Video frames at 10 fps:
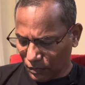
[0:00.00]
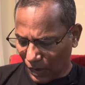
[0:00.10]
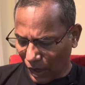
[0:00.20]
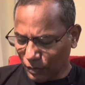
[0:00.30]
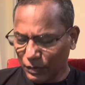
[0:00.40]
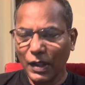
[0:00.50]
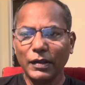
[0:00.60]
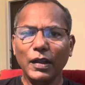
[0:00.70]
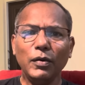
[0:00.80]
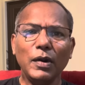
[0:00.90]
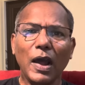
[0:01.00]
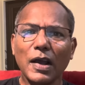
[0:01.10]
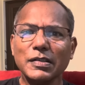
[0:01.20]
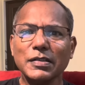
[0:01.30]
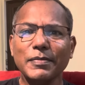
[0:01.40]
out there, they don't
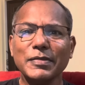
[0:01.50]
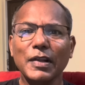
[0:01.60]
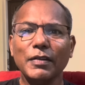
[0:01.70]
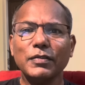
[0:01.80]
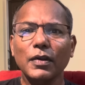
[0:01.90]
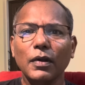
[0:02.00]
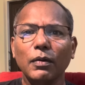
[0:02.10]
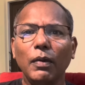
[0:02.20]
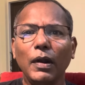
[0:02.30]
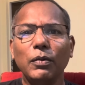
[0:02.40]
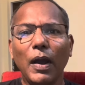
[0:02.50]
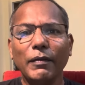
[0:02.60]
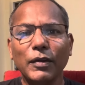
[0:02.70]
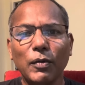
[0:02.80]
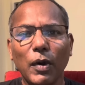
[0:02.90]
ask themselves, well, do I
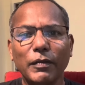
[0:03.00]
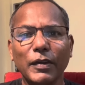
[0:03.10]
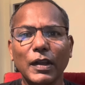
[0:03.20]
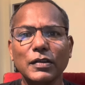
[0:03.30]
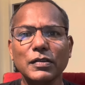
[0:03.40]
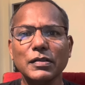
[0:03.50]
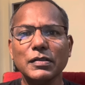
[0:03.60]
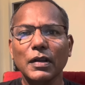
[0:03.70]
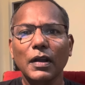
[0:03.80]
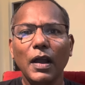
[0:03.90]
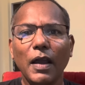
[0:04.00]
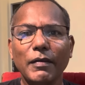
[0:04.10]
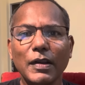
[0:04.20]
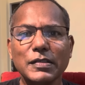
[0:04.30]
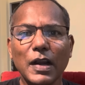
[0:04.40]
have the qualifications? Have
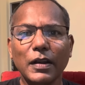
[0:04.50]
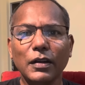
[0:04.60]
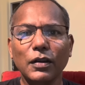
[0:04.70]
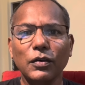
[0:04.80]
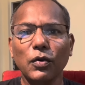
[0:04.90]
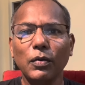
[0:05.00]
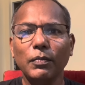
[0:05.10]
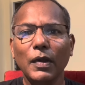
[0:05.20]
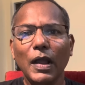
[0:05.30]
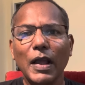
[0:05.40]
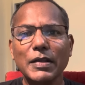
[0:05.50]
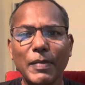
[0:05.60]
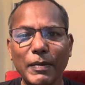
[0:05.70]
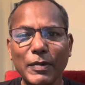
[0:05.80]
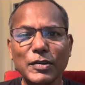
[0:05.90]
I studied in Rome? Has
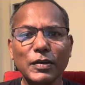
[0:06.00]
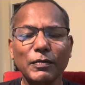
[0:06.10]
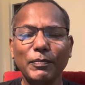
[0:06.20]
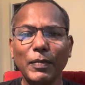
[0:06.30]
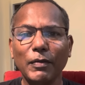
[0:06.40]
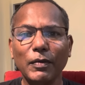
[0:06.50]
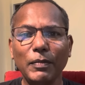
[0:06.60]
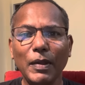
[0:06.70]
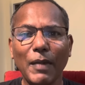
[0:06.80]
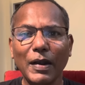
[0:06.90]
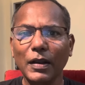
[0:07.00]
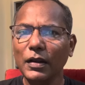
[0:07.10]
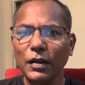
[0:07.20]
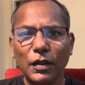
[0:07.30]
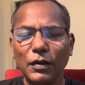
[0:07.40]
my bishop given me a
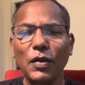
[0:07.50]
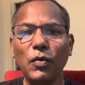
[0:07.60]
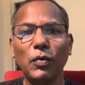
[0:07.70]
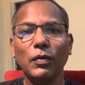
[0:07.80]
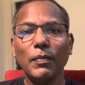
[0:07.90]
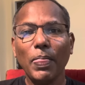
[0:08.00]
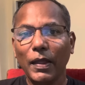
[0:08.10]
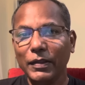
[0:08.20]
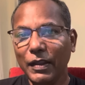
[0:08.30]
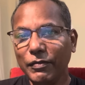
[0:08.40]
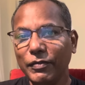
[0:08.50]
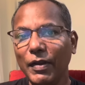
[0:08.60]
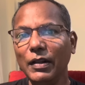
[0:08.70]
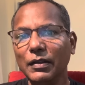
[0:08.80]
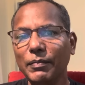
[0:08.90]
mandate? No. They
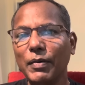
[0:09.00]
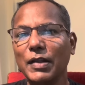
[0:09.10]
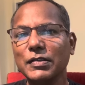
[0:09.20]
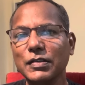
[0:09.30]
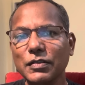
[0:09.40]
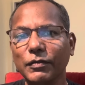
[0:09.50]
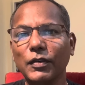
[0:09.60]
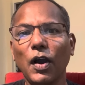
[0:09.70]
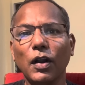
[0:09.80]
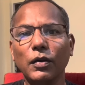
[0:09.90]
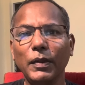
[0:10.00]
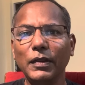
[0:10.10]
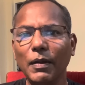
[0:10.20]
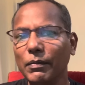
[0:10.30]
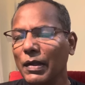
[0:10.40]
felt the presence of God with
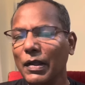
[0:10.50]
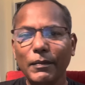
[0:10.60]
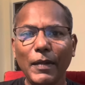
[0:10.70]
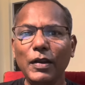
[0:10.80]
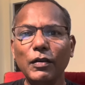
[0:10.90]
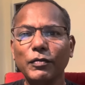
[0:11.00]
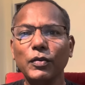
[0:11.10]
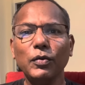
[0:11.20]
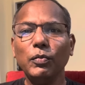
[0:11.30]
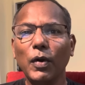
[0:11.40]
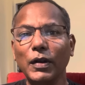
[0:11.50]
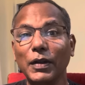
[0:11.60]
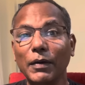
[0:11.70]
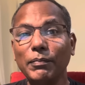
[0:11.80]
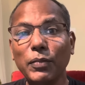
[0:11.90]
them. Many of you want
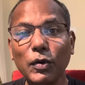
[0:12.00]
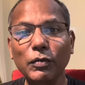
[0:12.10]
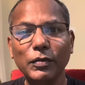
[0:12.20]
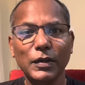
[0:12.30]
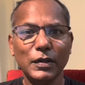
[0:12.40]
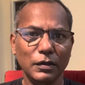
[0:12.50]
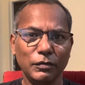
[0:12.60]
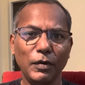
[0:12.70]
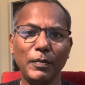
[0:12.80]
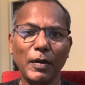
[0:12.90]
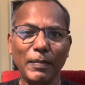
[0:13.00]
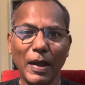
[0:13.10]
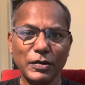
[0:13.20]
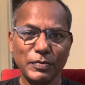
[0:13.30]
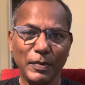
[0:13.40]
approval from your
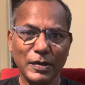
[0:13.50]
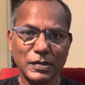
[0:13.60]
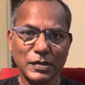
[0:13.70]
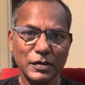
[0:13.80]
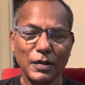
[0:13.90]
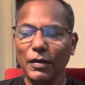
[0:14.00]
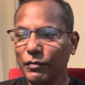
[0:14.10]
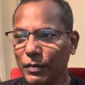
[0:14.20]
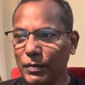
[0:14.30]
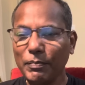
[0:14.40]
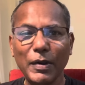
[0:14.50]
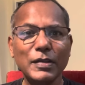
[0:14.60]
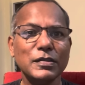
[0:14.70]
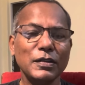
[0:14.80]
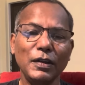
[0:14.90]
parish priests, from the
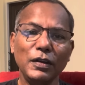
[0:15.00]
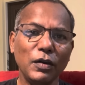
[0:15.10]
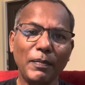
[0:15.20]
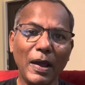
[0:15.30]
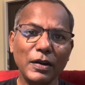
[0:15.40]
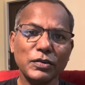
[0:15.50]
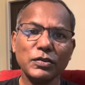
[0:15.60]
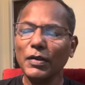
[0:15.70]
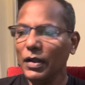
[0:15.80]
priests in your parish.